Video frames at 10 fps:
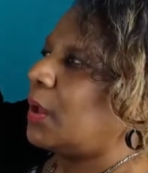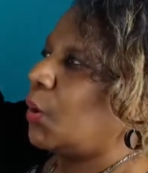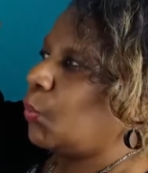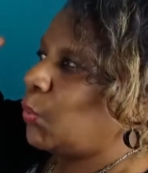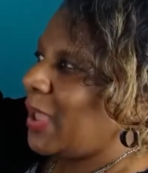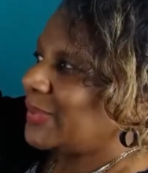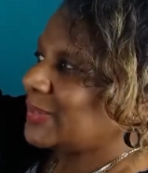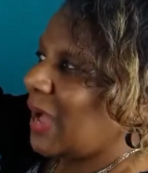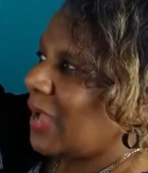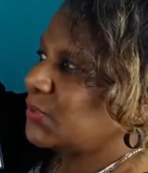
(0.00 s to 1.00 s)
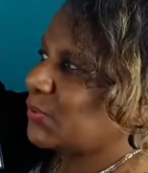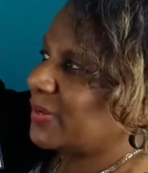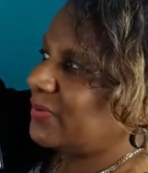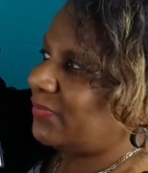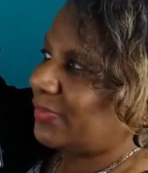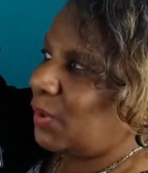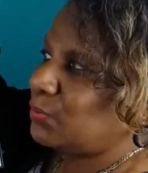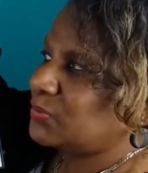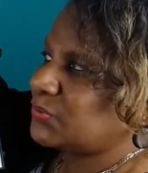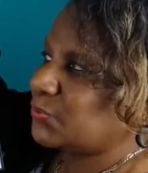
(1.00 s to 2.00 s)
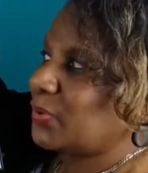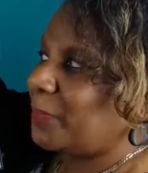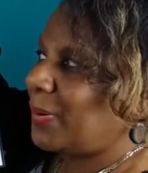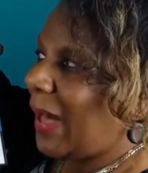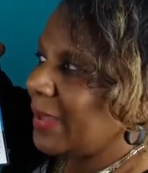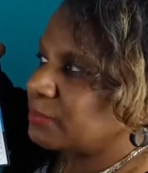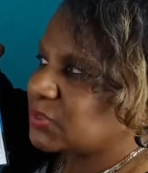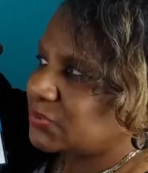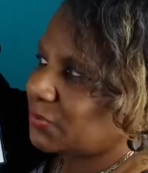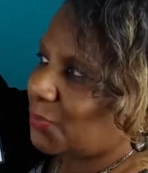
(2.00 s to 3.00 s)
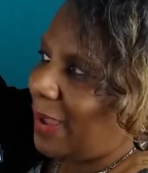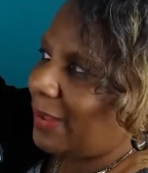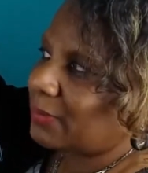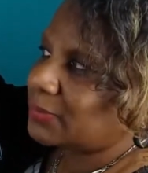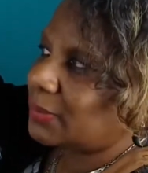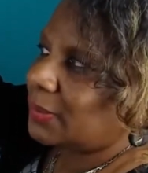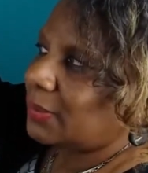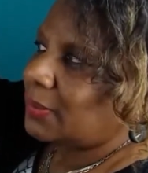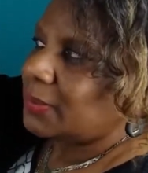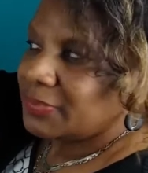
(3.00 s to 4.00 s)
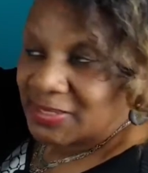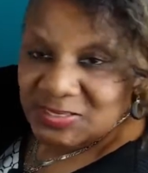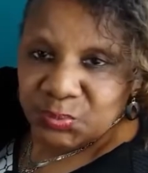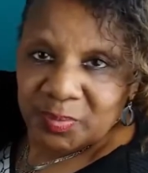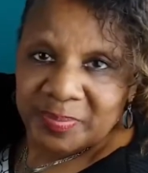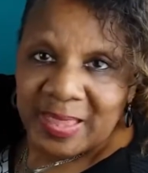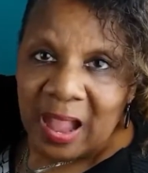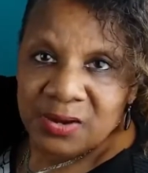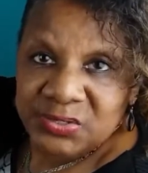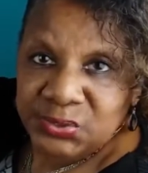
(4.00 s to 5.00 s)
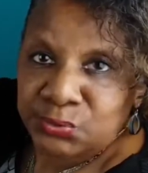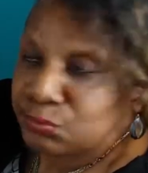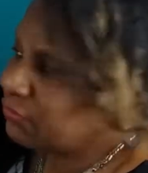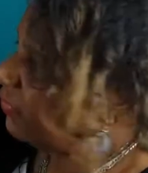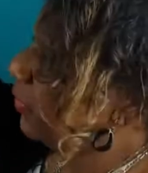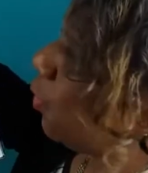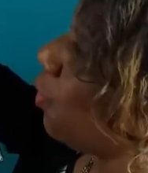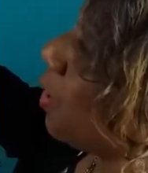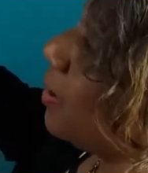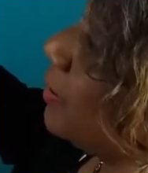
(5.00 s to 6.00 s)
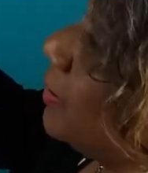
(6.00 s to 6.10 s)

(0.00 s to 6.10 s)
Wet concrete flows through a pipe to the ground. This will be our school floor.